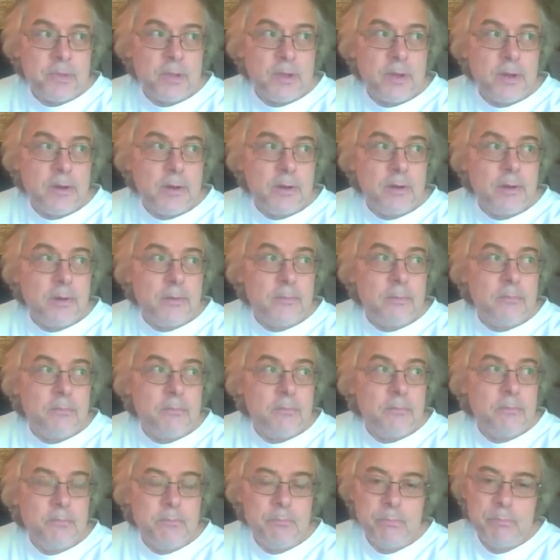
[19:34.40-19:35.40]
Um,
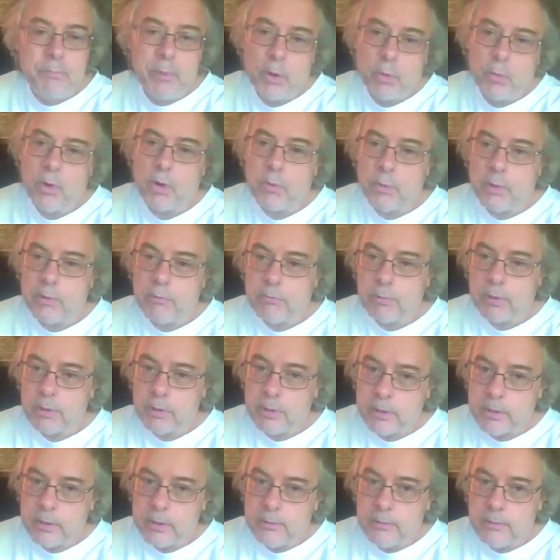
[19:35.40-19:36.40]
but what we
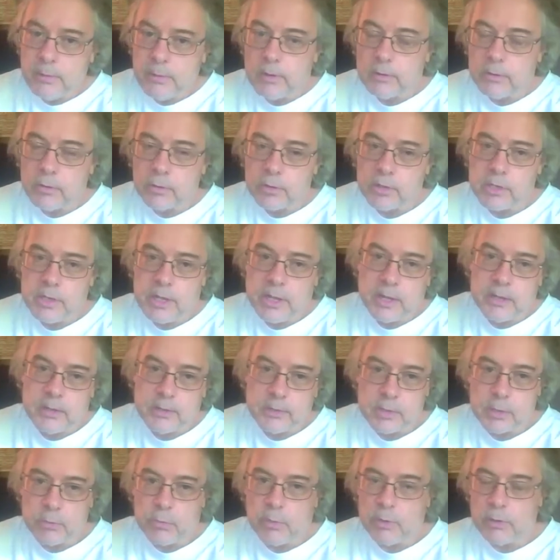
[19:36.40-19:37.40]
really understand is
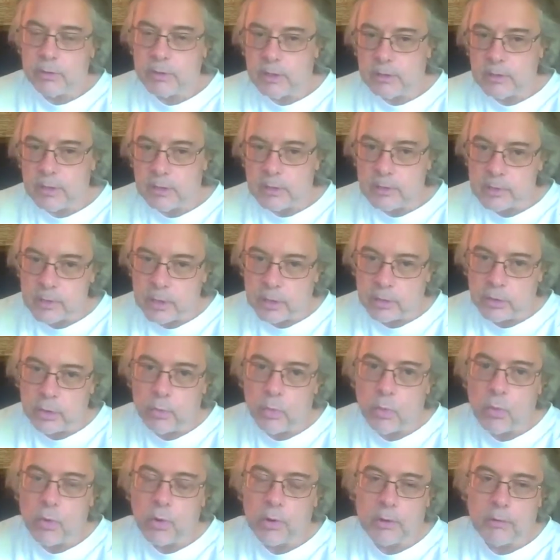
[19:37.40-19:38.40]
that we look at things like the
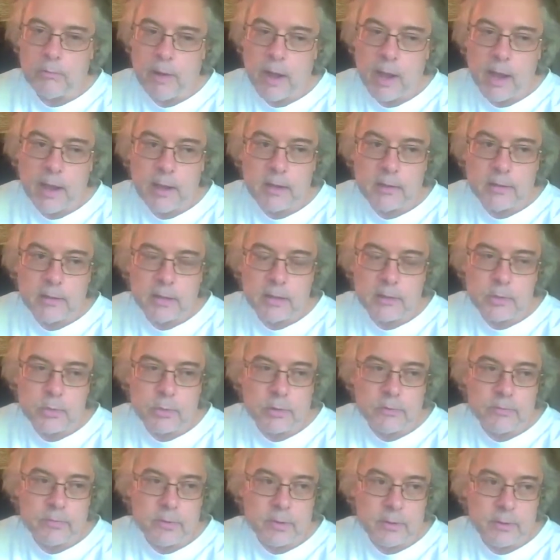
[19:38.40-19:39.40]
war in Iraq and that sort
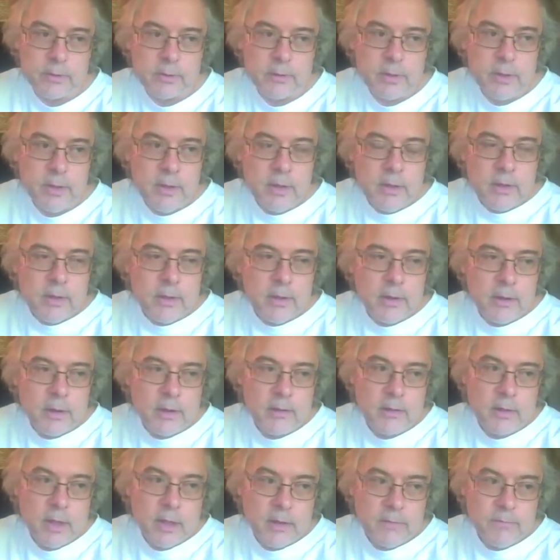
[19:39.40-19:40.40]
of thing. Uh, a
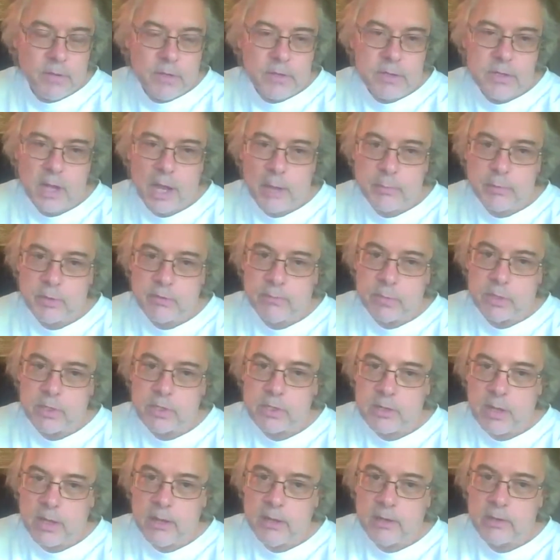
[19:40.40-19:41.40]
lot of these types of
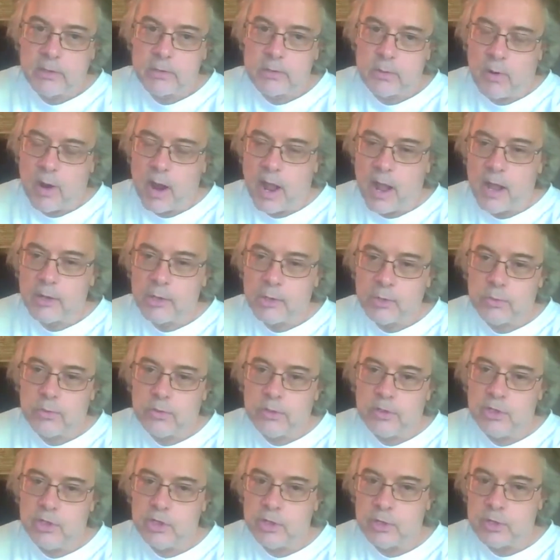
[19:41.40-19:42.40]
mistakes are
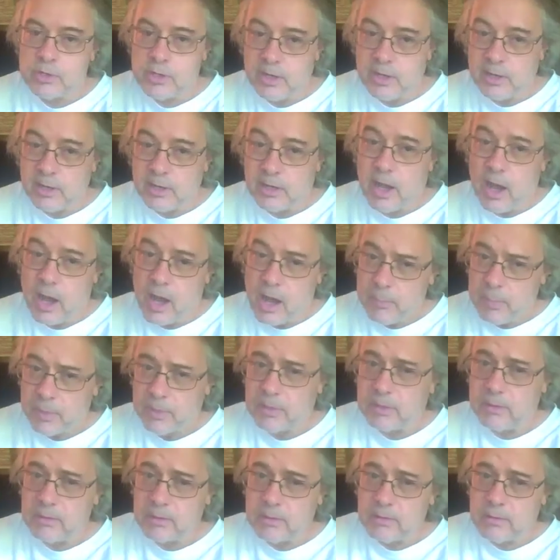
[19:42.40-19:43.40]
actually just
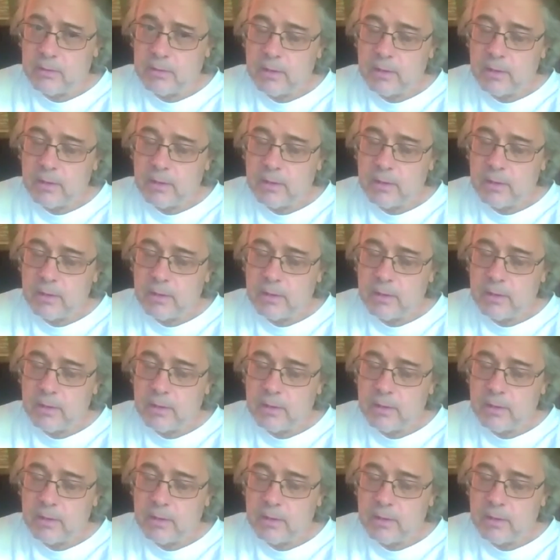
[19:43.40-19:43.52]
incompetence.